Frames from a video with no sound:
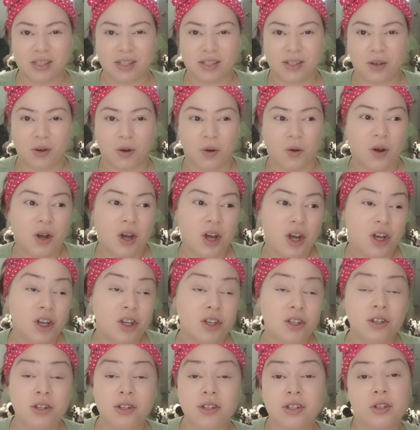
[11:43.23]
So
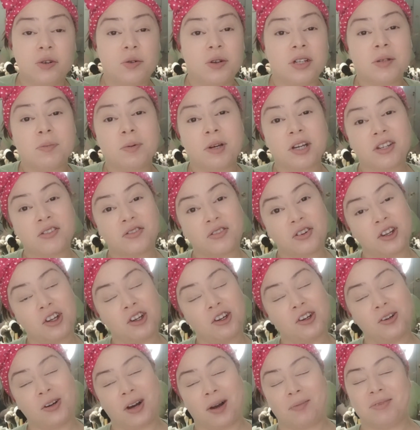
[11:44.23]
you do what's best for
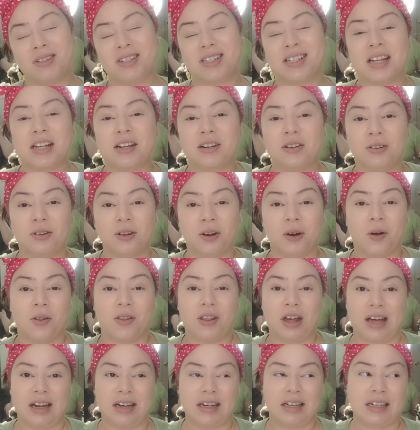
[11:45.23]
you. I'm just letting you know
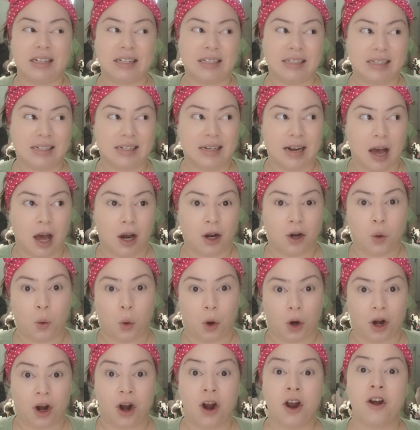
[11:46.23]
that it did not
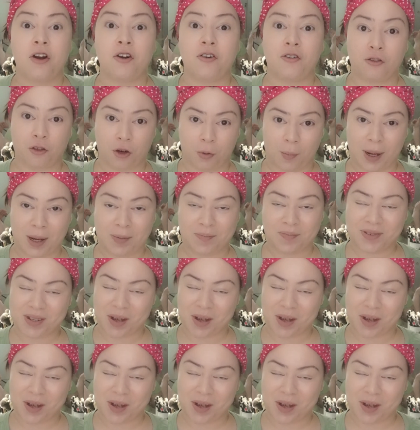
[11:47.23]
work for me.